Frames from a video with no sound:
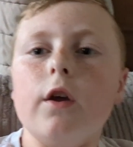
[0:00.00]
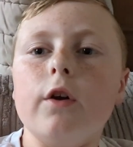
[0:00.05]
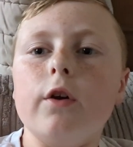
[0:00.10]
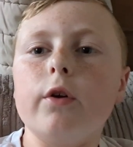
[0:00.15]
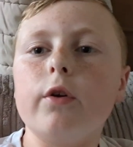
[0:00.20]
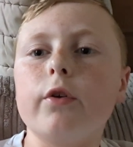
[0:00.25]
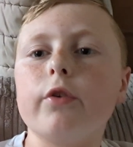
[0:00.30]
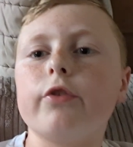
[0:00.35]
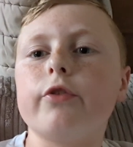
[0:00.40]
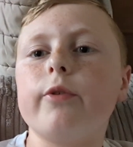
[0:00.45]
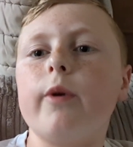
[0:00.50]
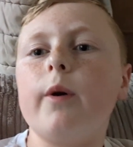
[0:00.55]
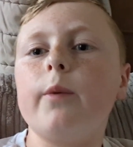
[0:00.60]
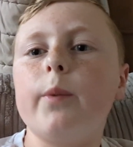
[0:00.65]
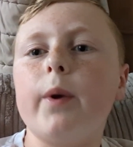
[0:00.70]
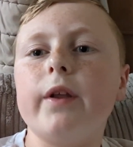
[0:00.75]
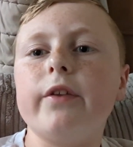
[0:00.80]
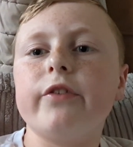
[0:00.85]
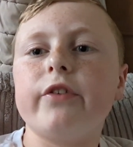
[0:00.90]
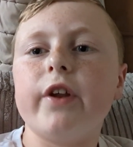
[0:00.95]
Also on
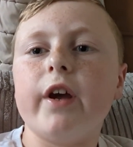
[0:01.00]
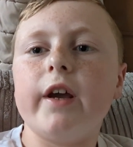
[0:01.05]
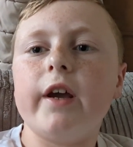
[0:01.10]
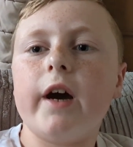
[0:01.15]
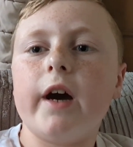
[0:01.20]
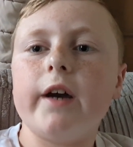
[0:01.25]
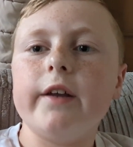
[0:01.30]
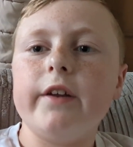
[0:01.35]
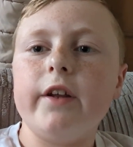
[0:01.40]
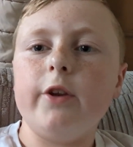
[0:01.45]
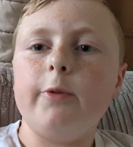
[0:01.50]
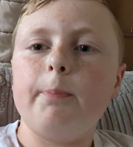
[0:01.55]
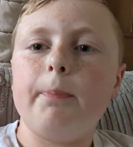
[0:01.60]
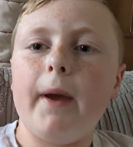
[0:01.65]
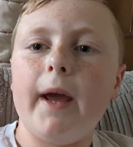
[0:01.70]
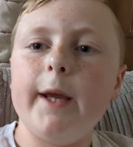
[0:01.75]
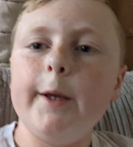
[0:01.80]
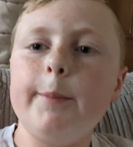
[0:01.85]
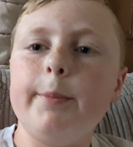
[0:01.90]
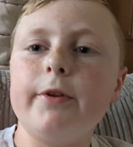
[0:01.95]
Wednesday I did
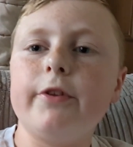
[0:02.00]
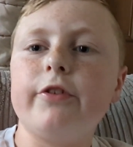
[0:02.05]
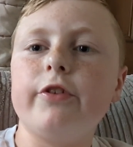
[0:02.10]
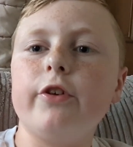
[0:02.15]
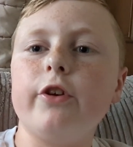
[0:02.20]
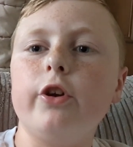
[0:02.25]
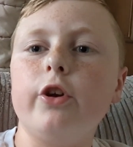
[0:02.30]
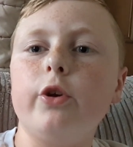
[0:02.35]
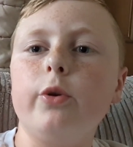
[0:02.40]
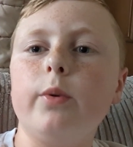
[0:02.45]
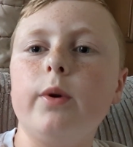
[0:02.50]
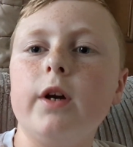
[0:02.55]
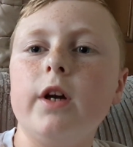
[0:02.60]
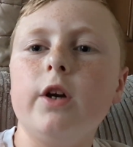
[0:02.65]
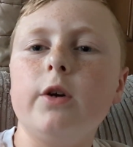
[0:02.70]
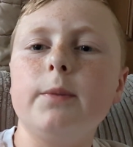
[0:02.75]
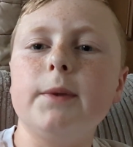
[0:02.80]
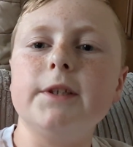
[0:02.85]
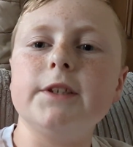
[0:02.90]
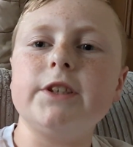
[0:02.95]
paper 2,
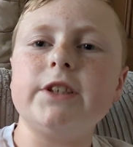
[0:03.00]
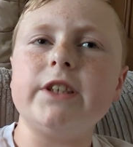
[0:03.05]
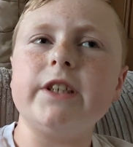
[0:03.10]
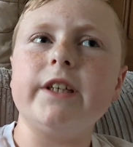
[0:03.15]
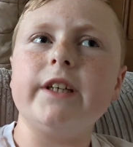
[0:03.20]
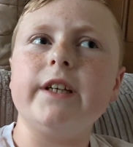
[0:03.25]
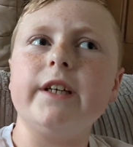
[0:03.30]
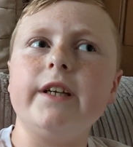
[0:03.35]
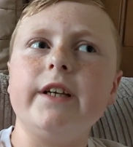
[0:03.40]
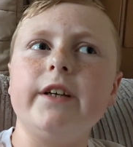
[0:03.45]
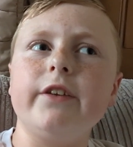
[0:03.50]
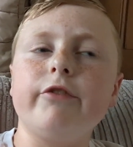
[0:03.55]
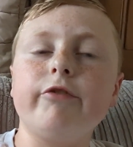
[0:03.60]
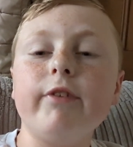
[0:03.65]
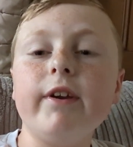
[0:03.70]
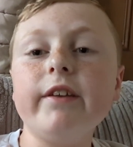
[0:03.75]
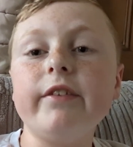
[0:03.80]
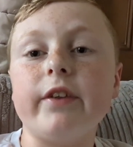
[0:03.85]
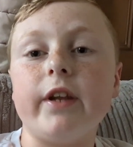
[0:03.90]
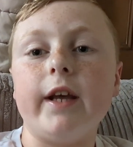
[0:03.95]
which is
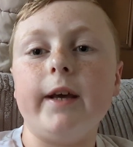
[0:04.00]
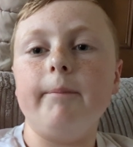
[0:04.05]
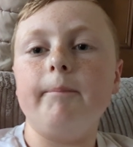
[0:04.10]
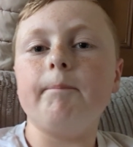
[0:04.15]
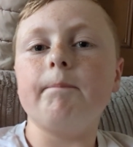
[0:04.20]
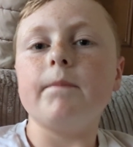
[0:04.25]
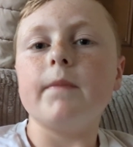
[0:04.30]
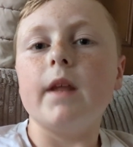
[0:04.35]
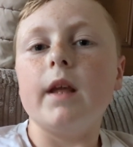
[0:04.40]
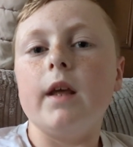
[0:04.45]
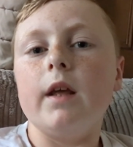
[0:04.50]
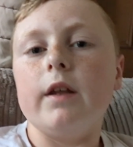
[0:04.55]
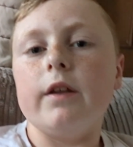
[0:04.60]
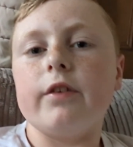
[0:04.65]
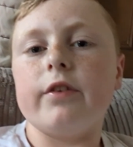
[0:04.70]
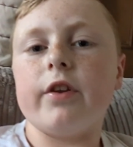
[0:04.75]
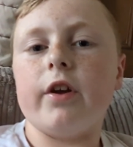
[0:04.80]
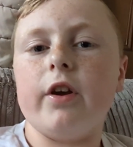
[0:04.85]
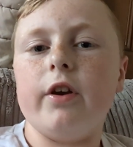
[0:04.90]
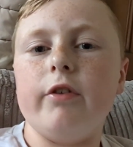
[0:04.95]
reasoning.
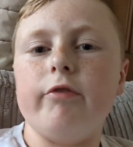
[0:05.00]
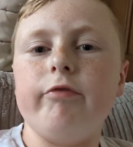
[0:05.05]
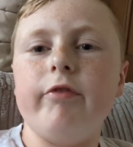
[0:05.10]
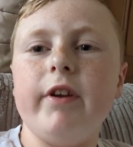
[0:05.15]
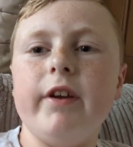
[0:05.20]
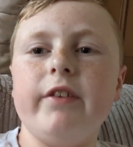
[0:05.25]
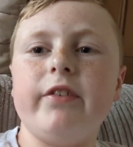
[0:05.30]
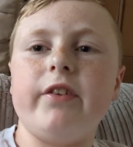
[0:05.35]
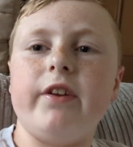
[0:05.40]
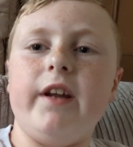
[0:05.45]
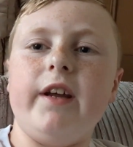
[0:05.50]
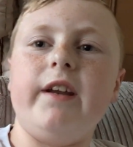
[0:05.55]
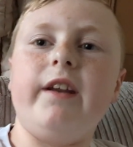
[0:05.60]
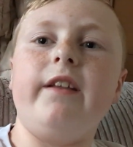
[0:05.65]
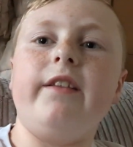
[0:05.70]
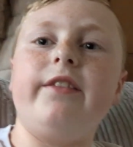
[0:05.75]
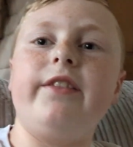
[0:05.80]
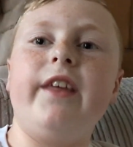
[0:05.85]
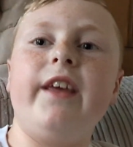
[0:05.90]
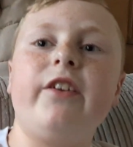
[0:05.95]
So reasoning,
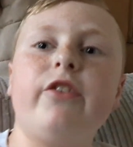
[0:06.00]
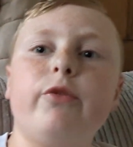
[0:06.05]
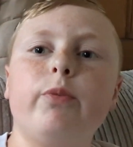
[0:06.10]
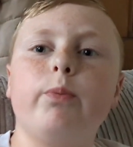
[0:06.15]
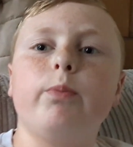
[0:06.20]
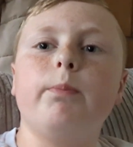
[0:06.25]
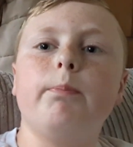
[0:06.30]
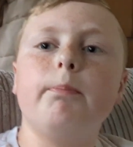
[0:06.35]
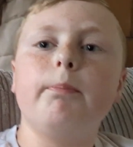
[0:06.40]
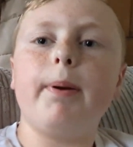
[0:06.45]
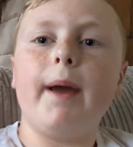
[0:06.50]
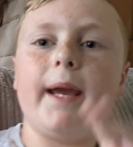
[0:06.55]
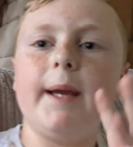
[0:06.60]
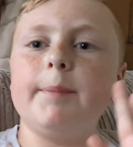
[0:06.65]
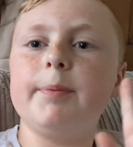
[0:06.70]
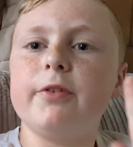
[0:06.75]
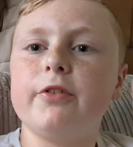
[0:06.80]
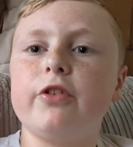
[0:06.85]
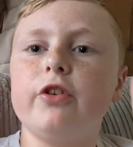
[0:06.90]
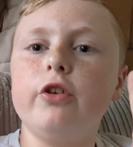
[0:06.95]
this
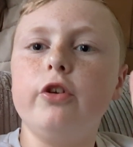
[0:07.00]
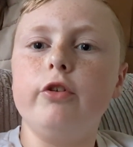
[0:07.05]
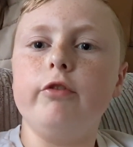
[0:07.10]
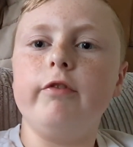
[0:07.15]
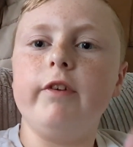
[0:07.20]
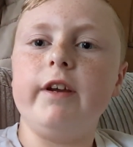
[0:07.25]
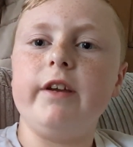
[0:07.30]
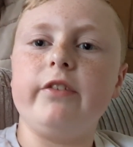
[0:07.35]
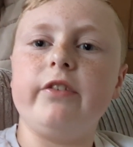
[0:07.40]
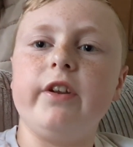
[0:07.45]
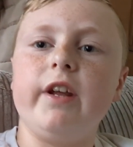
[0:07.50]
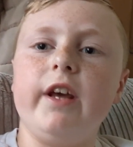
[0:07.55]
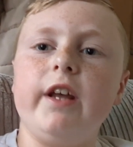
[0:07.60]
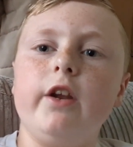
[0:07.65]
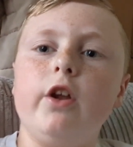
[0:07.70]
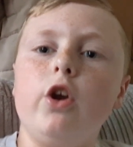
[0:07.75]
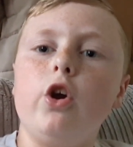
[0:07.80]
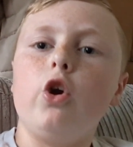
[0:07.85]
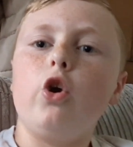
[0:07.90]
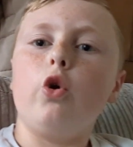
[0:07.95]
paper 2 reasoning
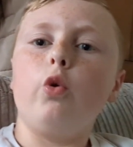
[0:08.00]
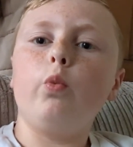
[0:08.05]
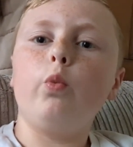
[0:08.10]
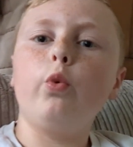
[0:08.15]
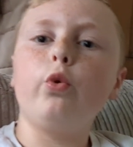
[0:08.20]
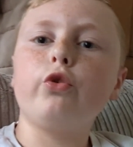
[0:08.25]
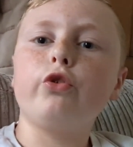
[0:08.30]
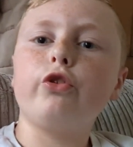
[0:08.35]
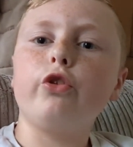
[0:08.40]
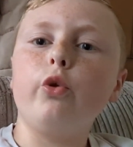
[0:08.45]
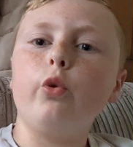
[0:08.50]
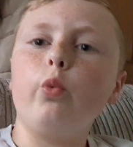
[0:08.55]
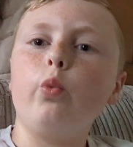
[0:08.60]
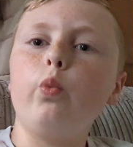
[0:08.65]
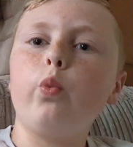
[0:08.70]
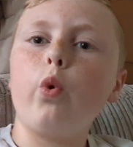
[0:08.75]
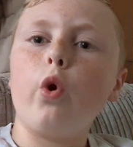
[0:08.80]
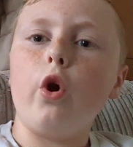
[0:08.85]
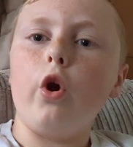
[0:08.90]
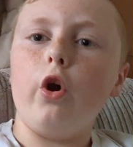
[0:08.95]
was the
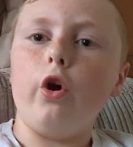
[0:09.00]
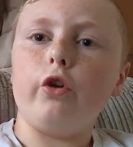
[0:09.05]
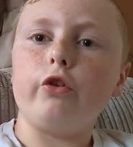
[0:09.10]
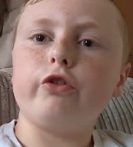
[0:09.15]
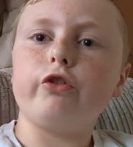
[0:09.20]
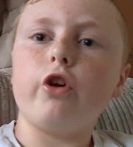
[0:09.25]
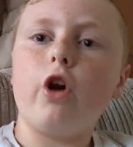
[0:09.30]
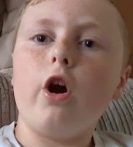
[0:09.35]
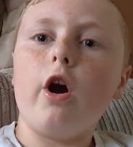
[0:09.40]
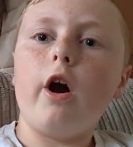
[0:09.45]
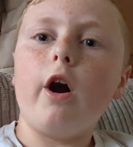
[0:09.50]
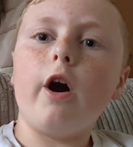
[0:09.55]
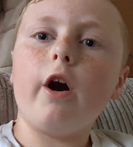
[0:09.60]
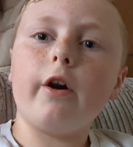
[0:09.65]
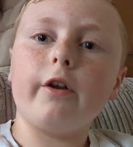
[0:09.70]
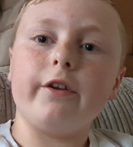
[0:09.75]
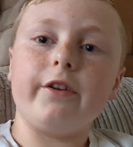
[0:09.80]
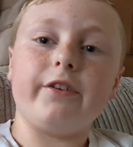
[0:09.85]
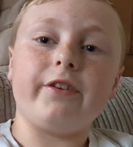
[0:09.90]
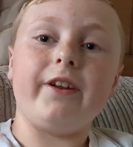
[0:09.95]
worst.
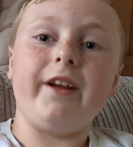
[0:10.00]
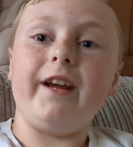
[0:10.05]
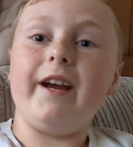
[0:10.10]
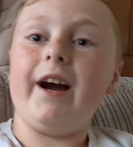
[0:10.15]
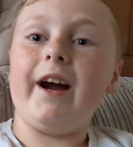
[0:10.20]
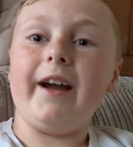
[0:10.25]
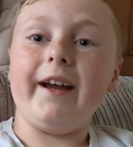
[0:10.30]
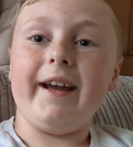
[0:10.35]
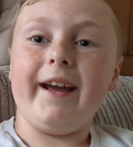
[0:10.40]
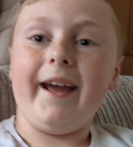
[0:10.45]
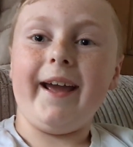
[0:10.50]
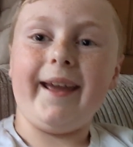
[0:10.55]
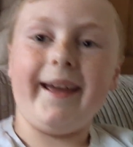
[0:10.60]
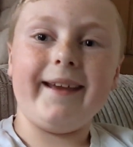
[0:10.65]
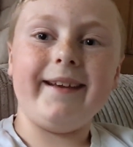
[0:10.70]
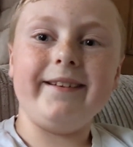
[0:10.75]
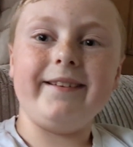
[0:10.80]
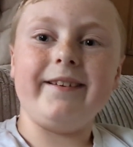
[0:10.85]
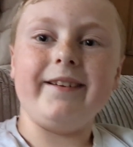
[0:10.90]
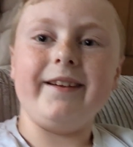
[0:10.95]
Honestly, I
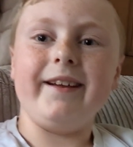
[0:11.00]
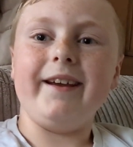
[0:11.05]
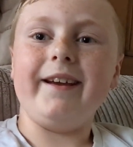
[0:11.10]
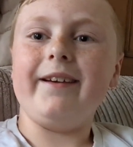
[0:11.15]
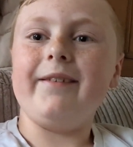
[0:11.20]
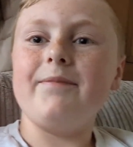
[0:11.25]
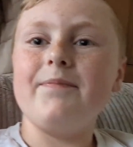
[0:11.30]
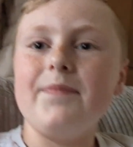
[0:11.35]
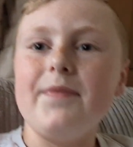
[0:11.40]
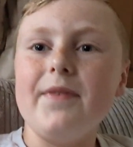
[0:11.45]
hated it.